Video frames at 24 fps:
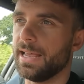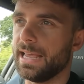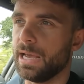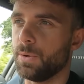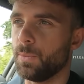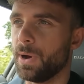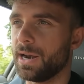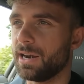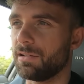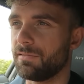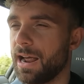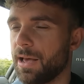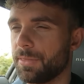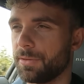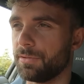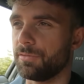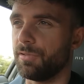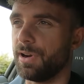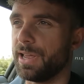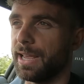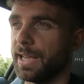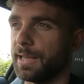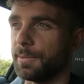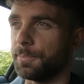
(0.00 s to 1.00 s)
It went around the
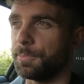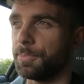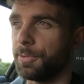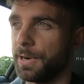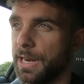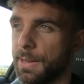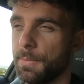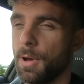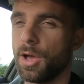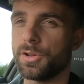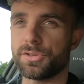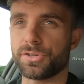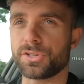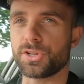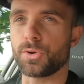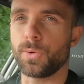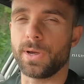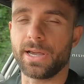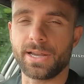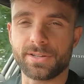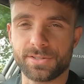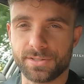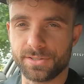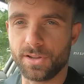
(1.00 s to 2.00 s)
ring pretty much as
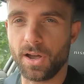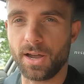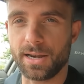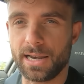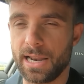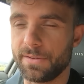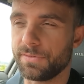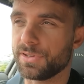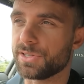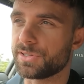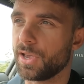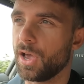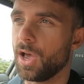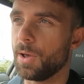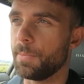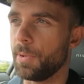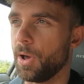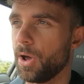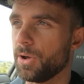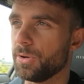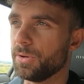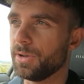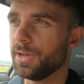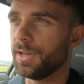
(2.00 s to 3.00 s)
quick as a 911
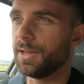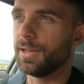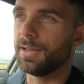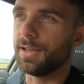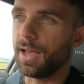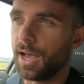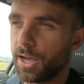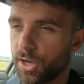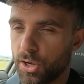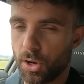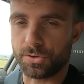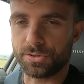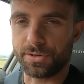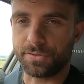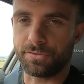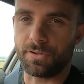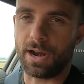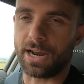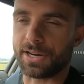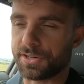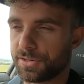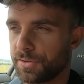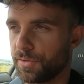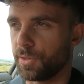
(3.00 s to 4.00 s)
turbo and cost a
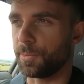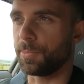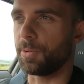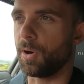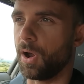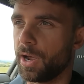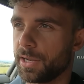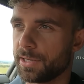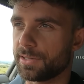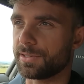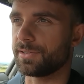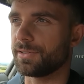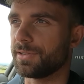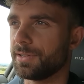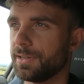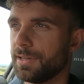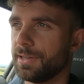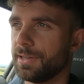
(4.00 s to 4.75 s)
fraction of the price.